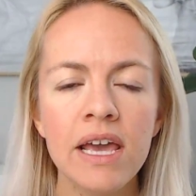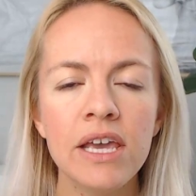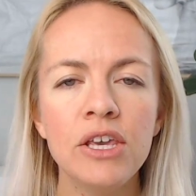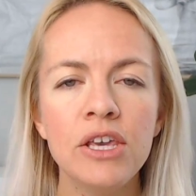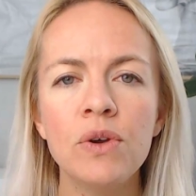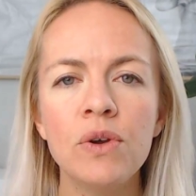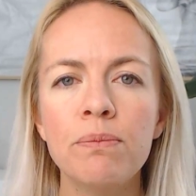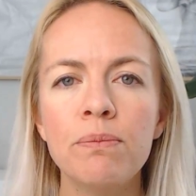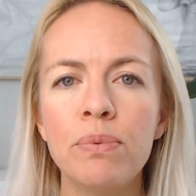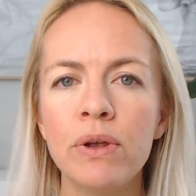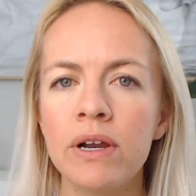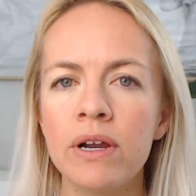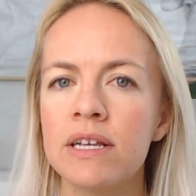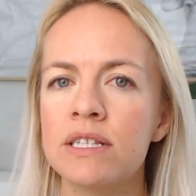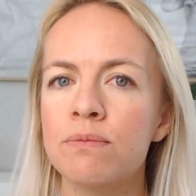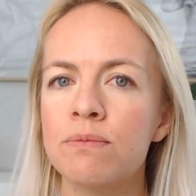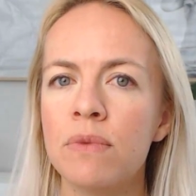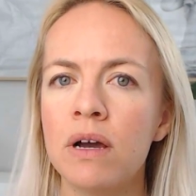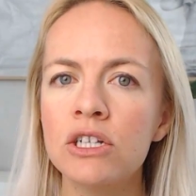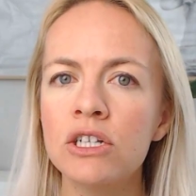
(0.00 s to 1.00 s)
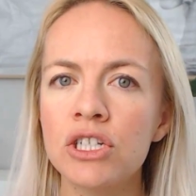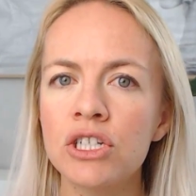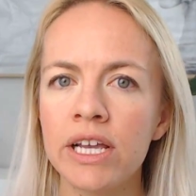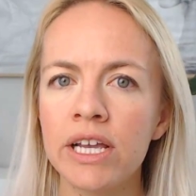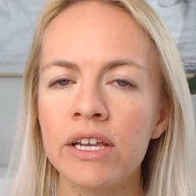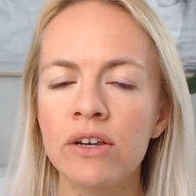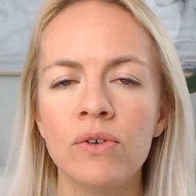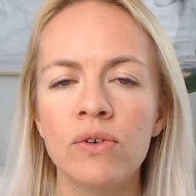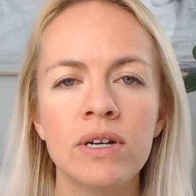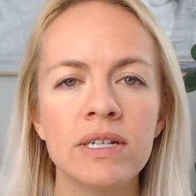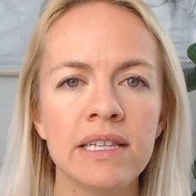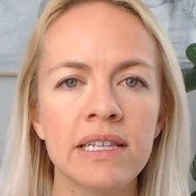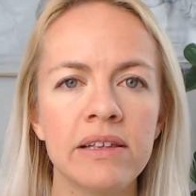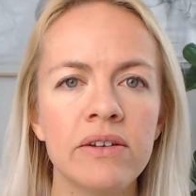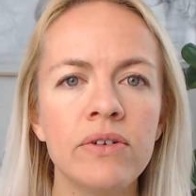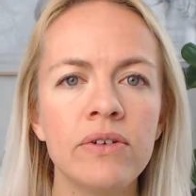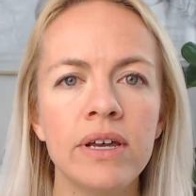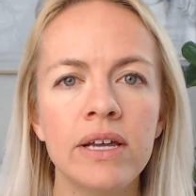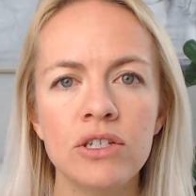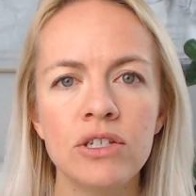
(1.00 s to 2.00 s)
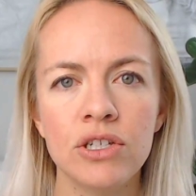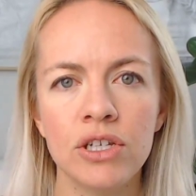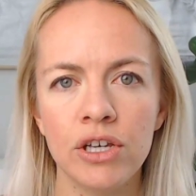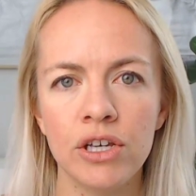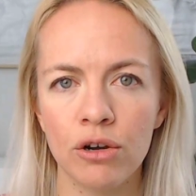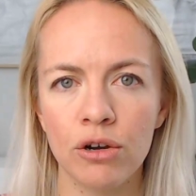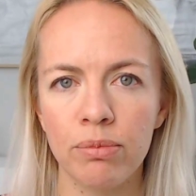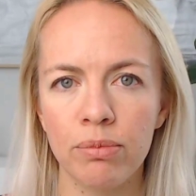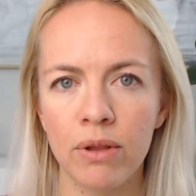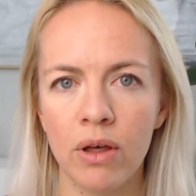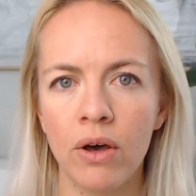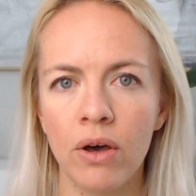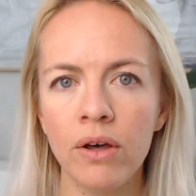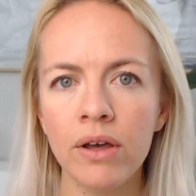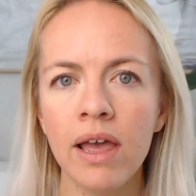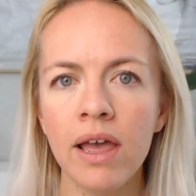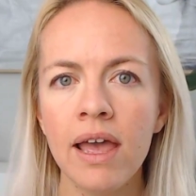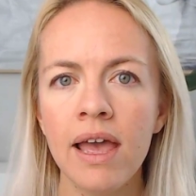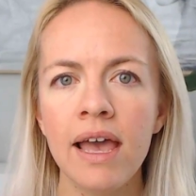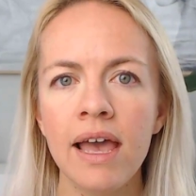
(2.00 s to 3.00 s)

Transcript: You can put as much in or as little into your blog